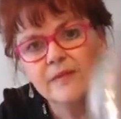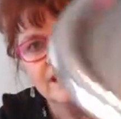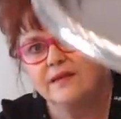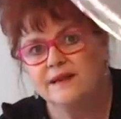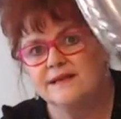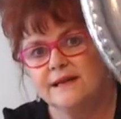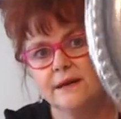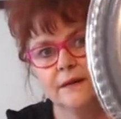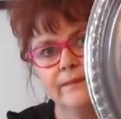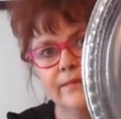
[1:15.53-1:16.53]
This
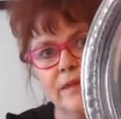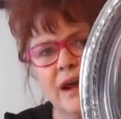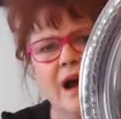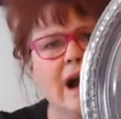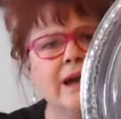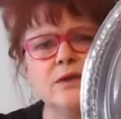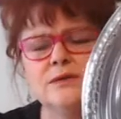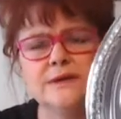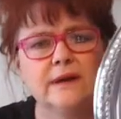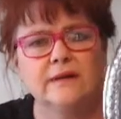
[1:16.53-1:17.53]
here,
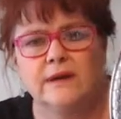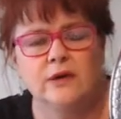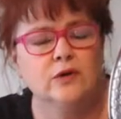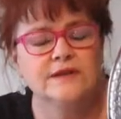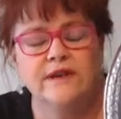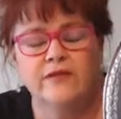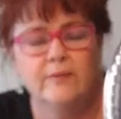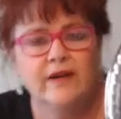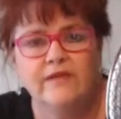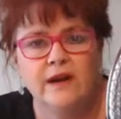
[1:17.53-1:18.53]
you'll see from
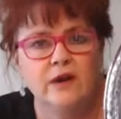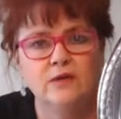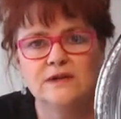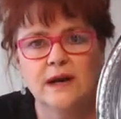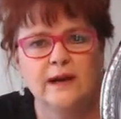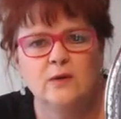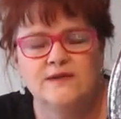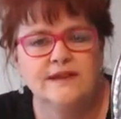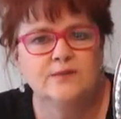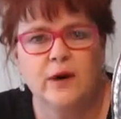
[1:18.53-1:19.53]
my videos, I use
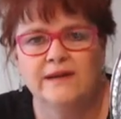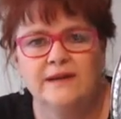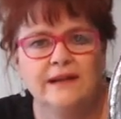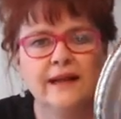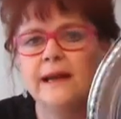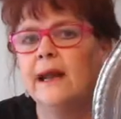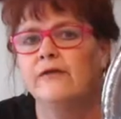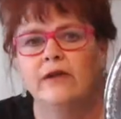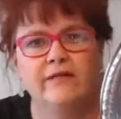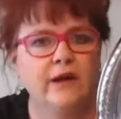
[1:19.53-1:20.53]
this practically in
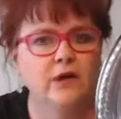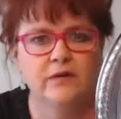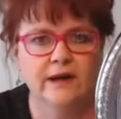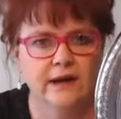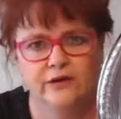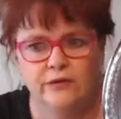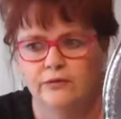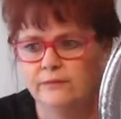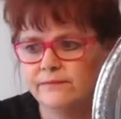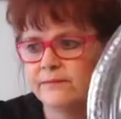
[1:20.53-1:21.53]
every video that I
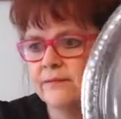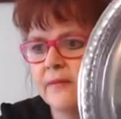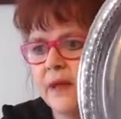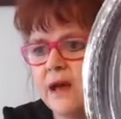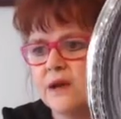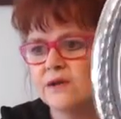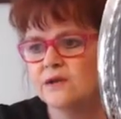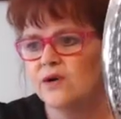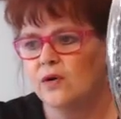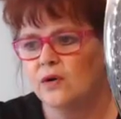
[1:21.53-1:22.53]
do.
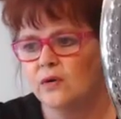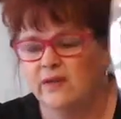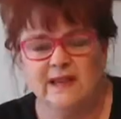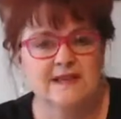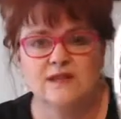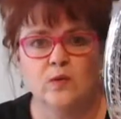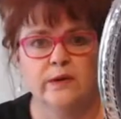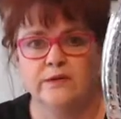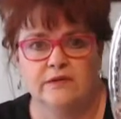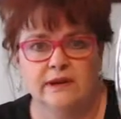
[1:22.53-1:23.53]
So this is
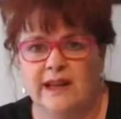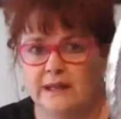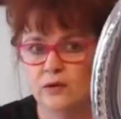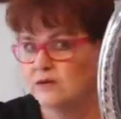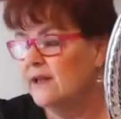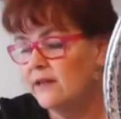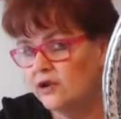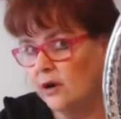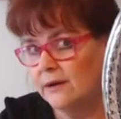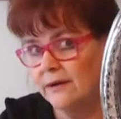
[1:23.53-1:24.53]
wonderful. I get those at the
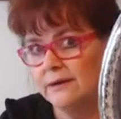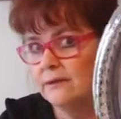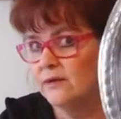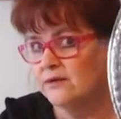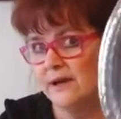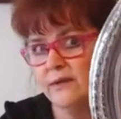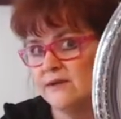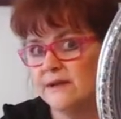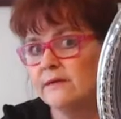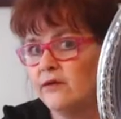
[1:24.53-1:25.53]
dollar. There's either
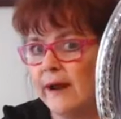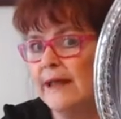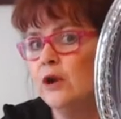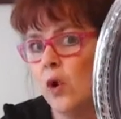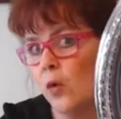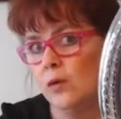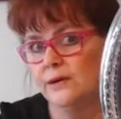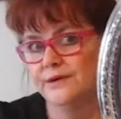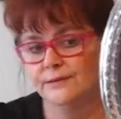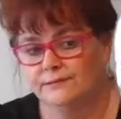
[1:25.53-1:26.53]
silver and
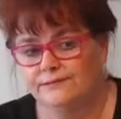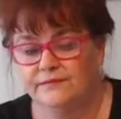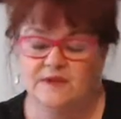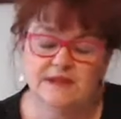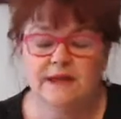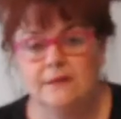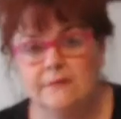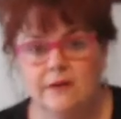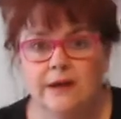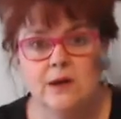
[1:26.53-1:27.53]
gold.
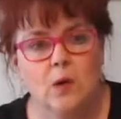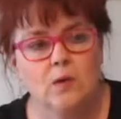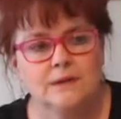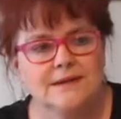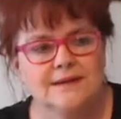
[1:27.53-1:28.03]
Silver and gold.